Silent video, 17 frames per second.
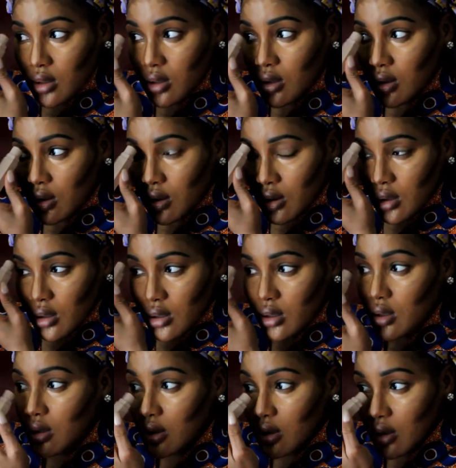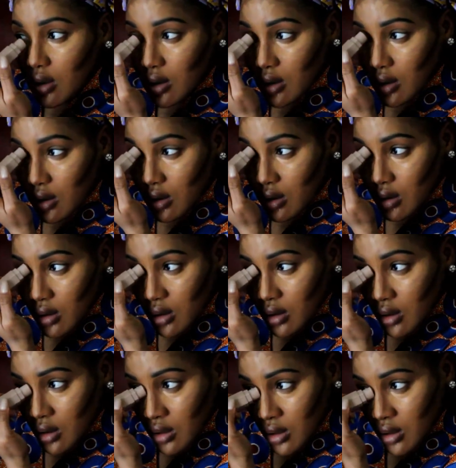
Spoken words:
Nothing is said.